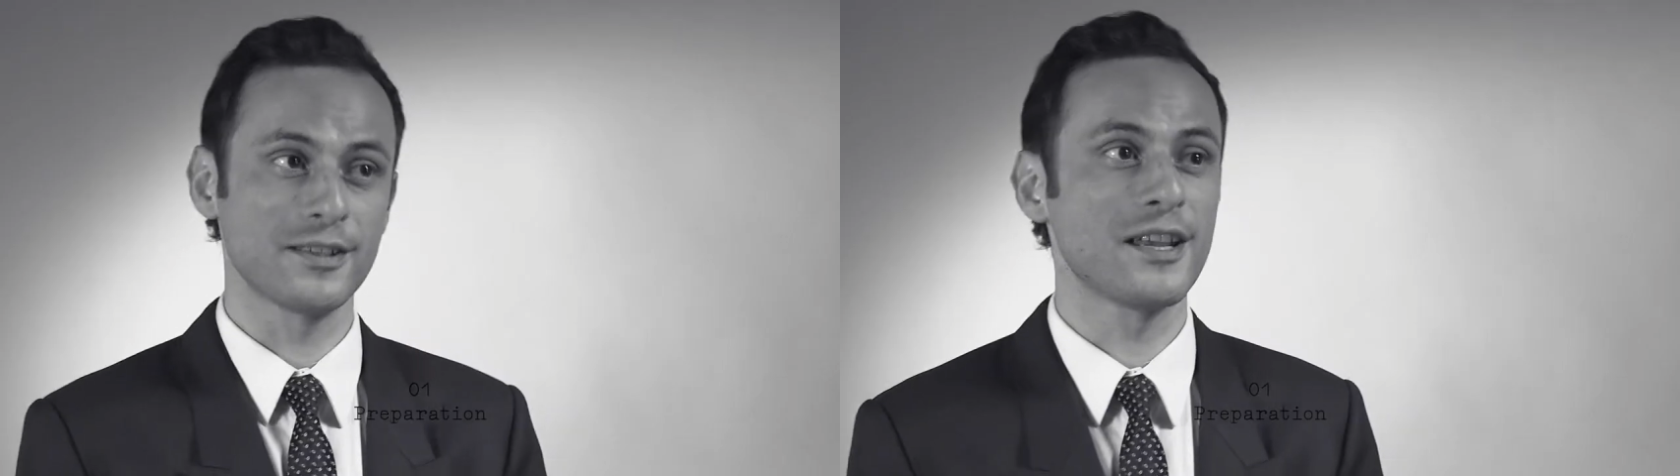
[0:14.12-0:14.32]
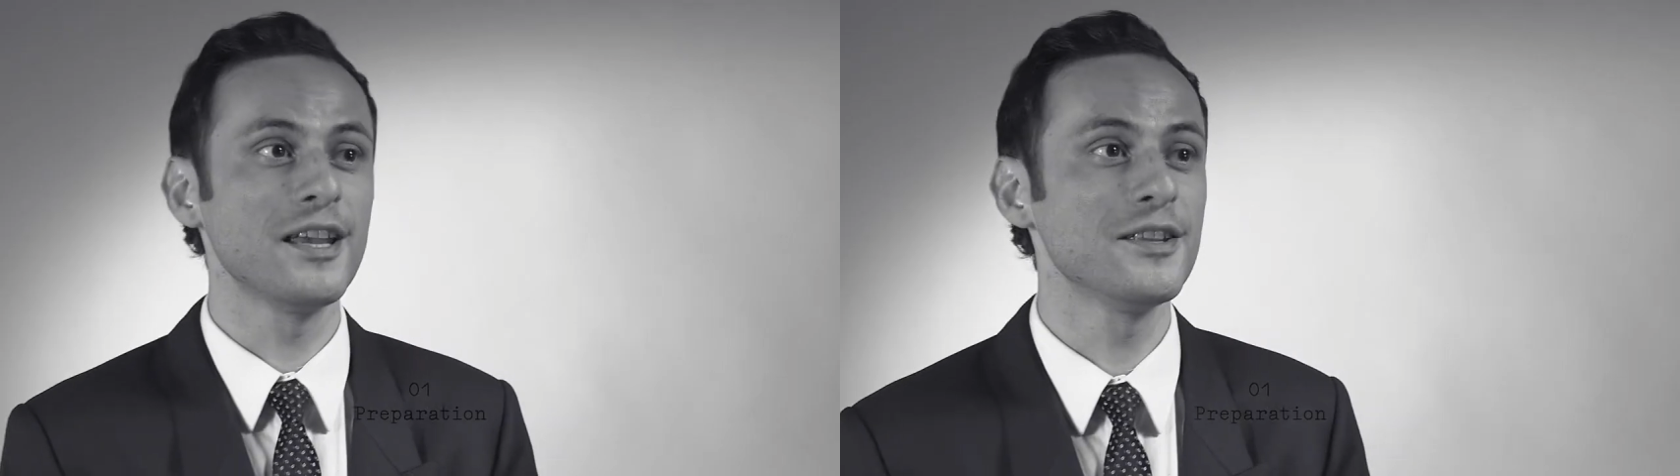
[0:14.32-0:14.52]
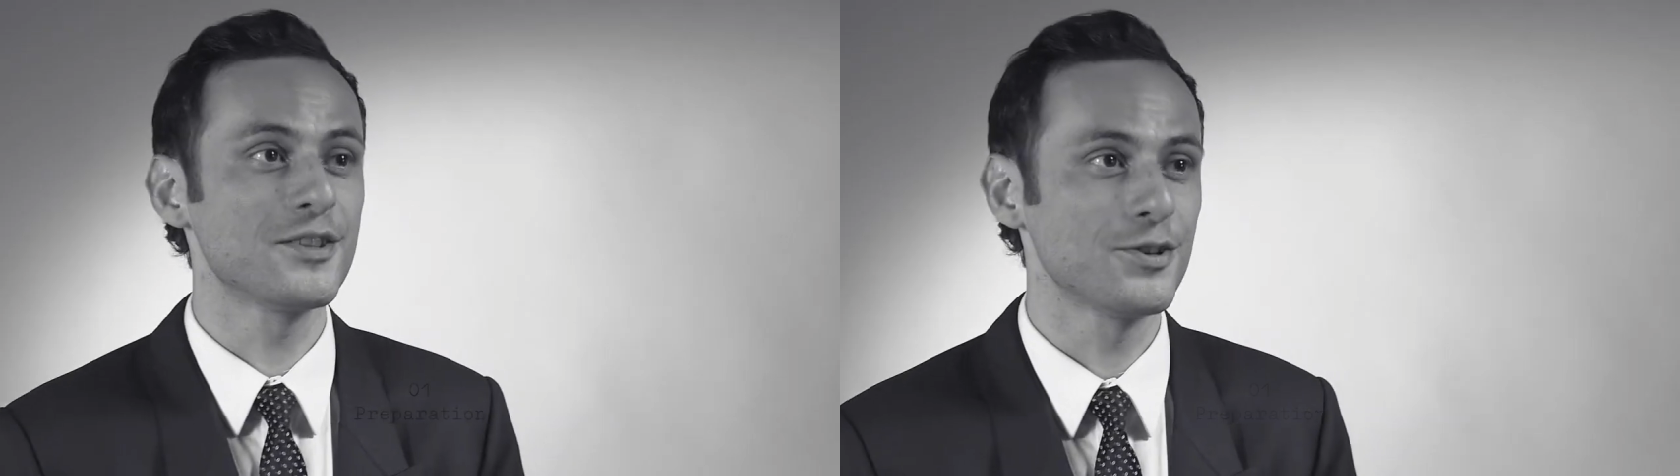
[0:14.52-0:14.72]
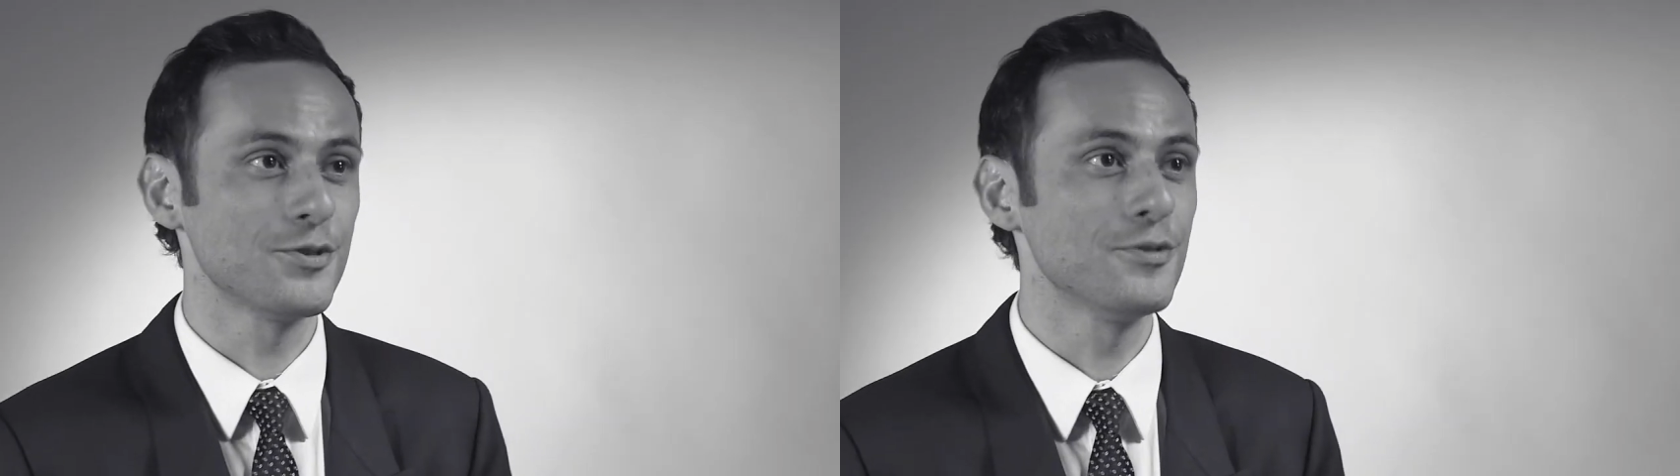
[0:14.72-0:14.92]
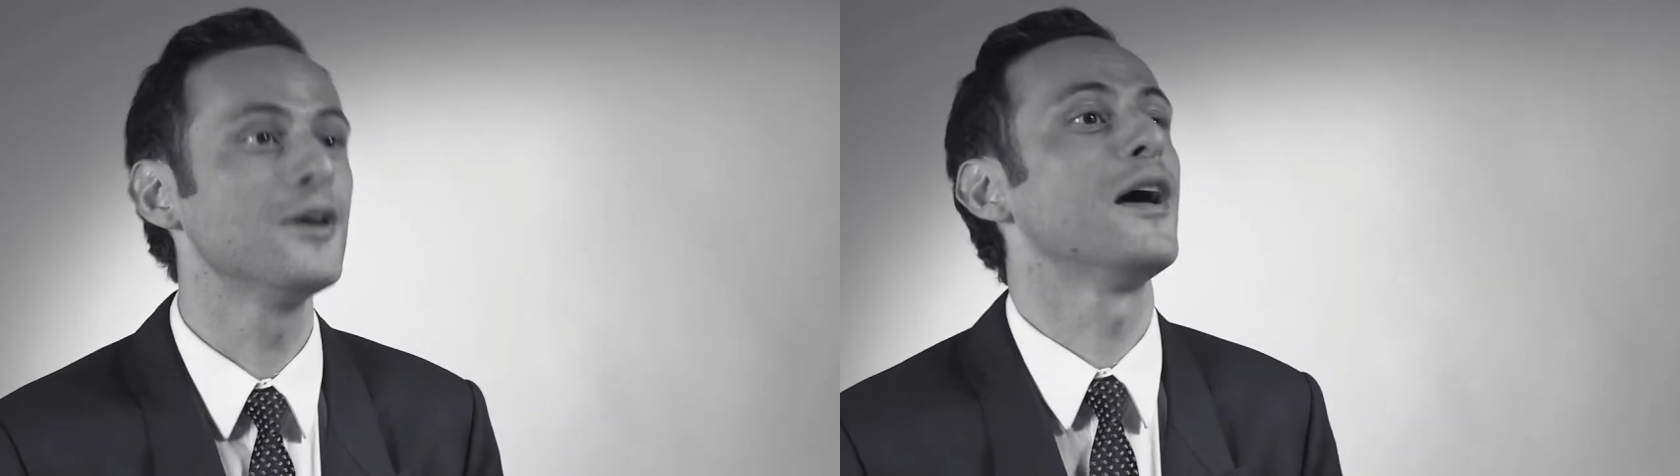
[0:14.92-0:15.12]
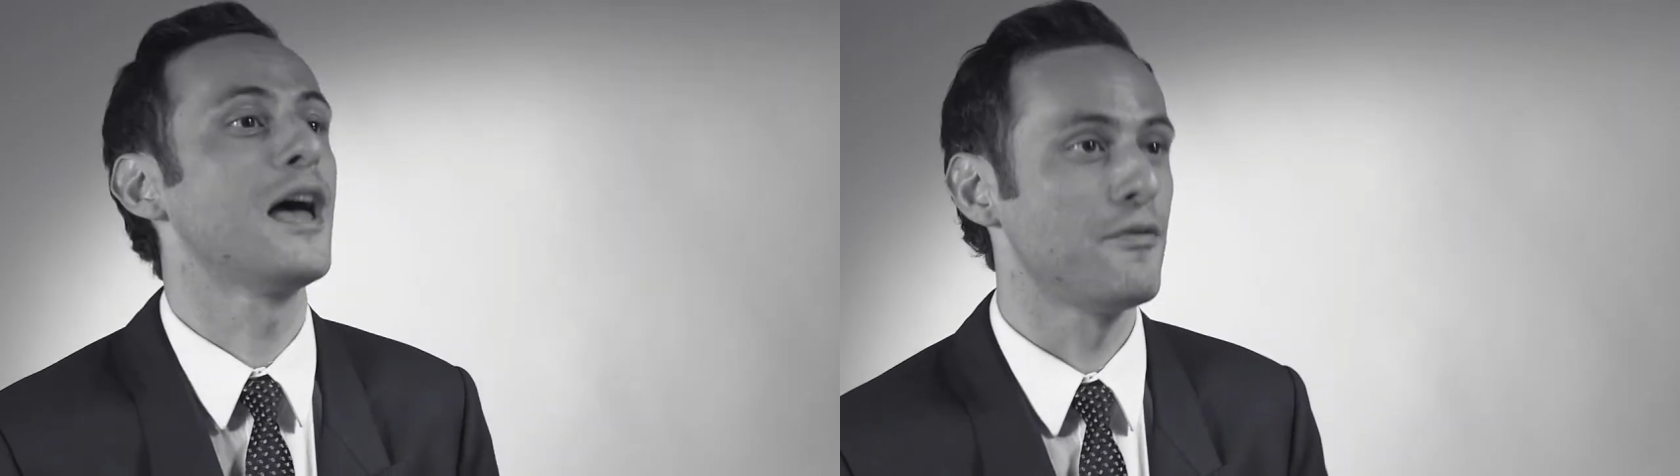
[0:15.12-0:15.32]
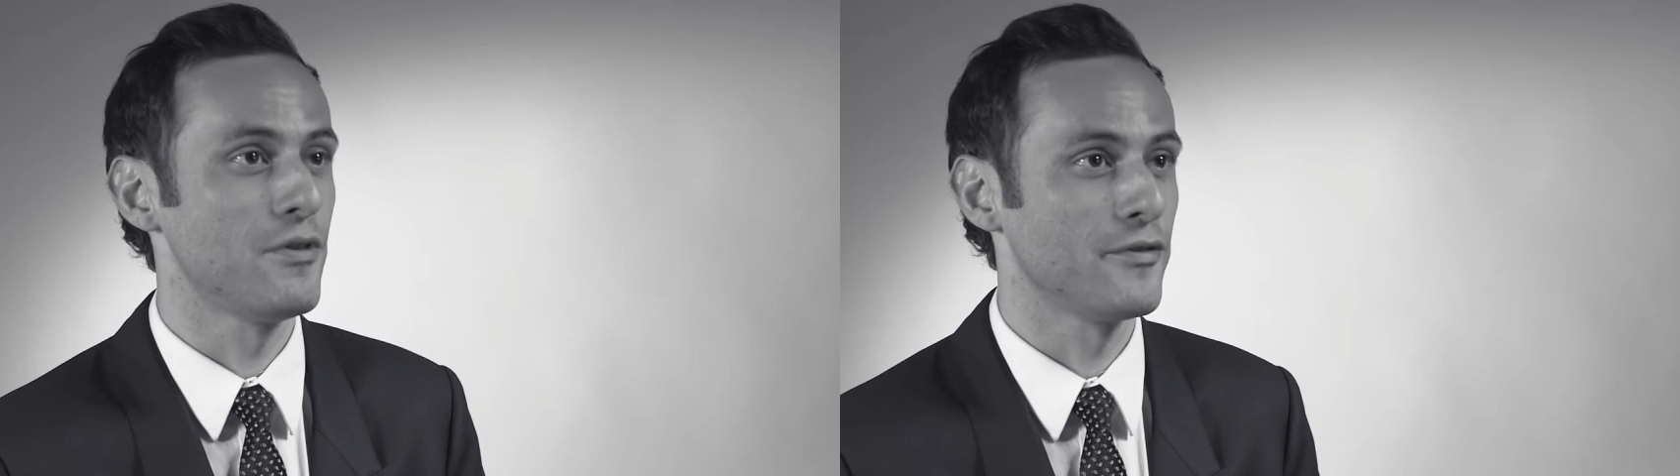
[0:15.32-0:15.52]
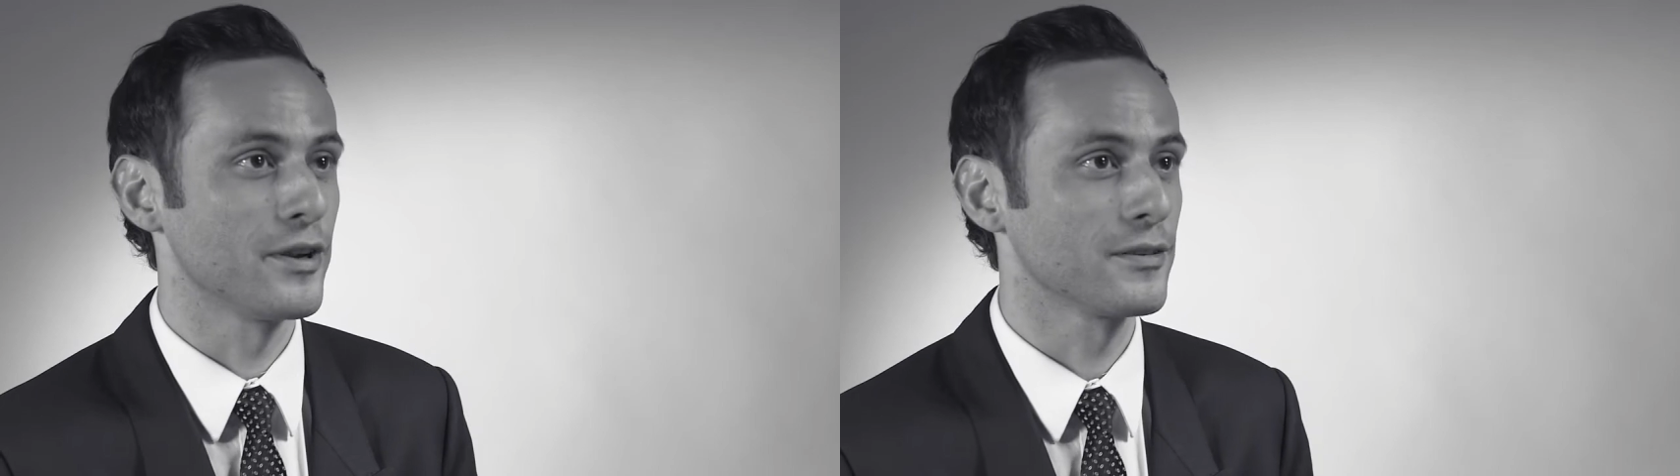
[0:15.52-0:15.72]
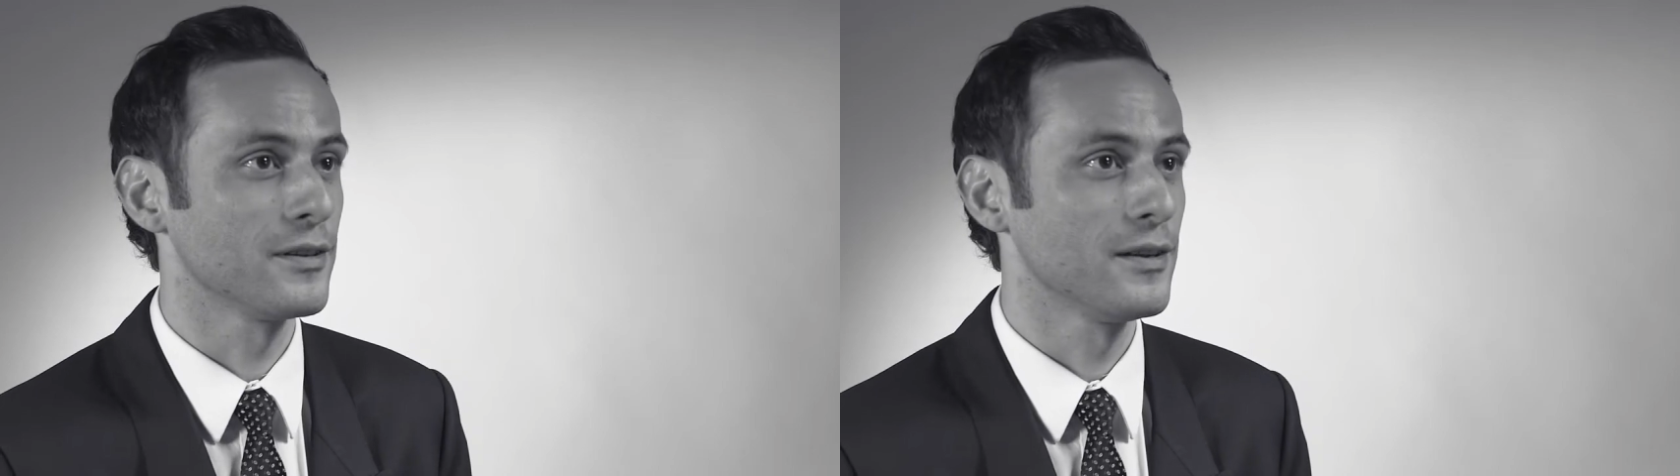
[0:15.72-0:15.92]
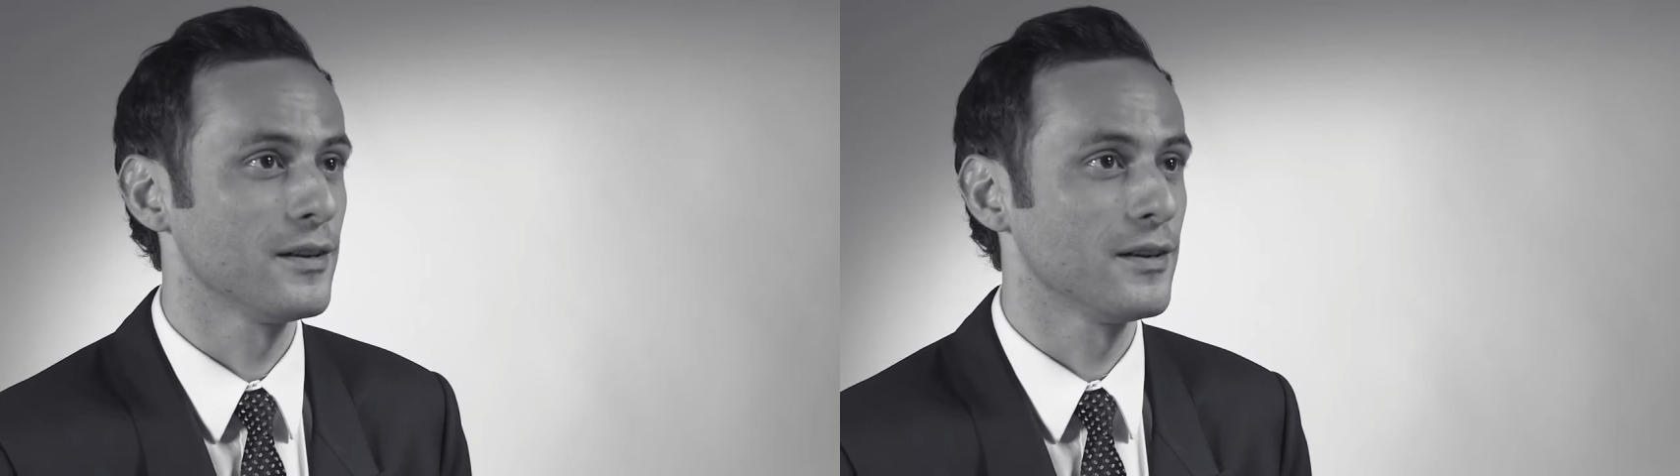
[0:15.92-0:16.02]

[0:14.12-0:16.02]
is key to everything.